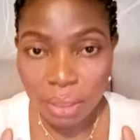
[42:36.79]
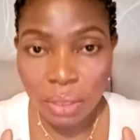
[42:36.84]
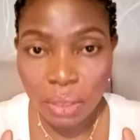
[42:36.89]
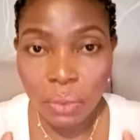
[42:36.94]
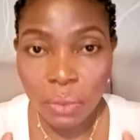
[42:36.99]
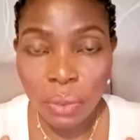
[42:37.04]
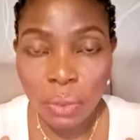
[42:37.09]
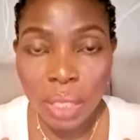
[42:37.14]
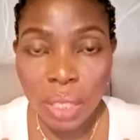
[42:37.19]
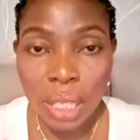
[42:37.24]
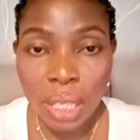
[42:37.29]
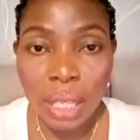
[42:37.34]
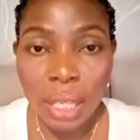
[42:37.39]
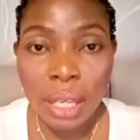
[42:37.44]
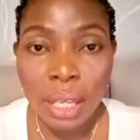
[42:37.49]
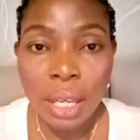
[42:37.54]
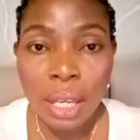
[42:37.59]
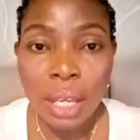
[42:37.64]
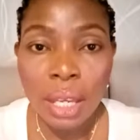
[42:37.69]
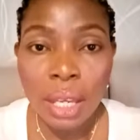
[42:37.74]
Okay,
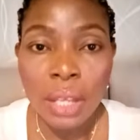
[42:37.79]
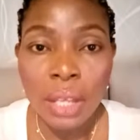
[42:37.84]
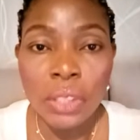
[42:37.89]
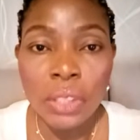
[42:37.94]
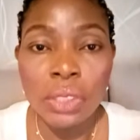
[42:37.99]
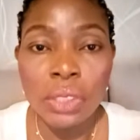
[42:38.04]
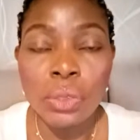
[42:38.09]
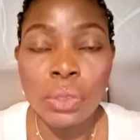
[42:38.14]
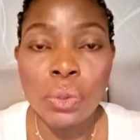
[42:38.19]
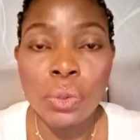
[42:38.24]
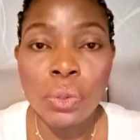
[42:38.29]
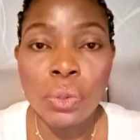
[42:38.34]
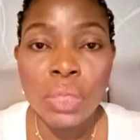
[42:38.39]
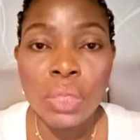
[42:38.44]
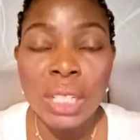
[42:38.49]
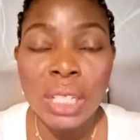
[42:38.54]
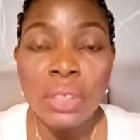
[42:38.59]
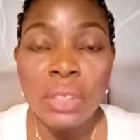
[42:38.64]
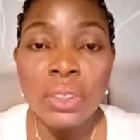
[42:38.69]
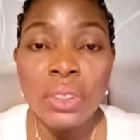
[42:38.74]
so they
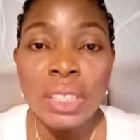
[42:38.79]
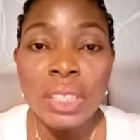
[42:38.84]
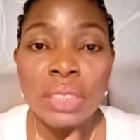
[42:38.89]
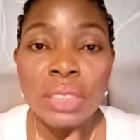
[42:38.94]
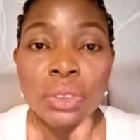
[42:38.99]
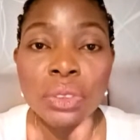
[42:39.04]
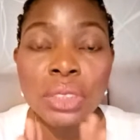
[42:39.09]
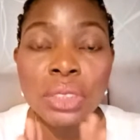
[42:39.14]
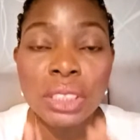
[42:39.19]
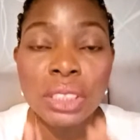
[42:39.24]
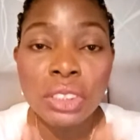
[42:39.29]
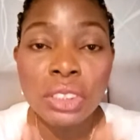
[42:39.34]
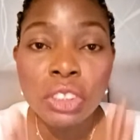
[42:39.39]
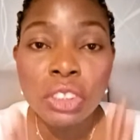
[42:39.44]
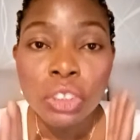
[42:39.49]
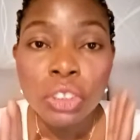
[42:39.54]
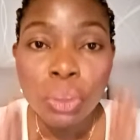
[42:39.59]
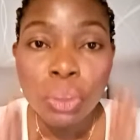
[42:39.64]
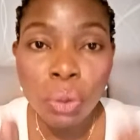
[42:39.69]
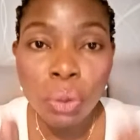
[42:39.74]
don't really need
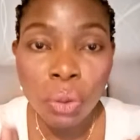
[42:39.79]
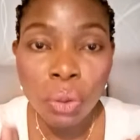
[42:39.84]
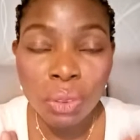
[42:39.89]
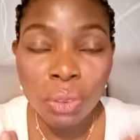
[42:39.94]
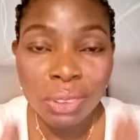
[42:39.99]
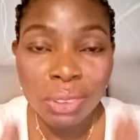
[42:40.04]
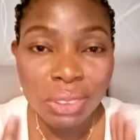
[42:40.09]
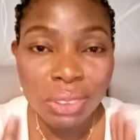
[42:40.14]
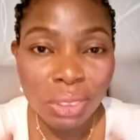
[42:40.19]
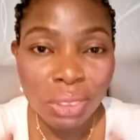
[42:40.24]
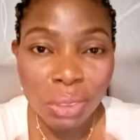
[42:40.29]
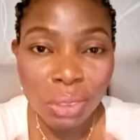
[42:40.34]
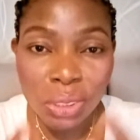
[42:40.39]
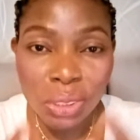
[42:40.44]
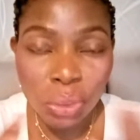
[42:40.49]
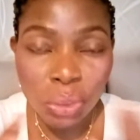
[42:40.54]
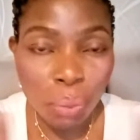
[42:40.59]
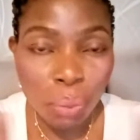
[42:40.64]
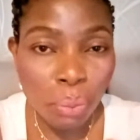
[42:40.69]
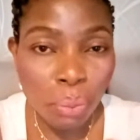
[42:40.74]
your
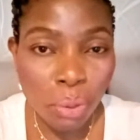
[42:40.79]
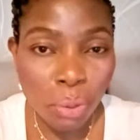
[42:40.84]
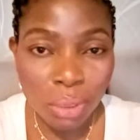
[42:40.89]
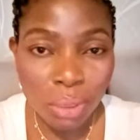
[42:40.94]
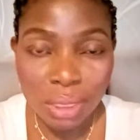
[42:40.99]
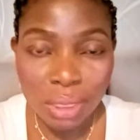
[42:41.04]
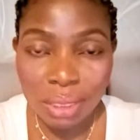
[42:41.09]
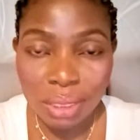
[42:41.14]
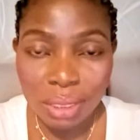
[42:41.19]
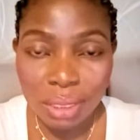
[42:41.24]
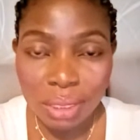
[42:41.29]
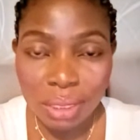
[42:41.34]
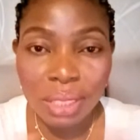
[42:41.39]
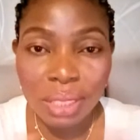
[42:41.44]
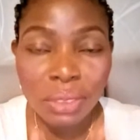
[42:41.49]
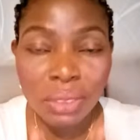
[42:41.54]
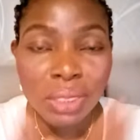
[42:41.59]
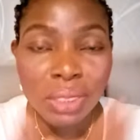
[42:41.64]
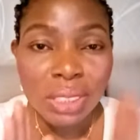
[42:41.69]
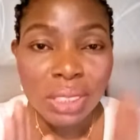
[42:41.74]
support. They
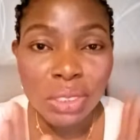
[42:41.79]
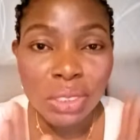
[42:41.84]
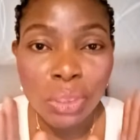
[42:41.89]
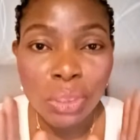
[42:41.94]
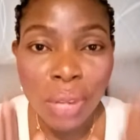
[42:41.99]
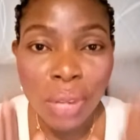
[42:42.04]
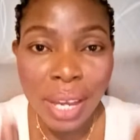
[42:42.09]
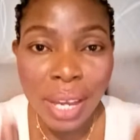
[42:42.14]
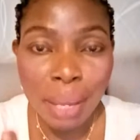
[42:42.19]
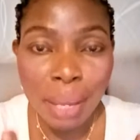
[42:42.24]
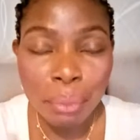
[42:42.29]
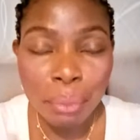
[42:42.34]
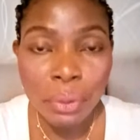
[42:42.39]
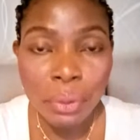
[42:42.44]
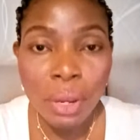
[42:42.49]
don't need your help.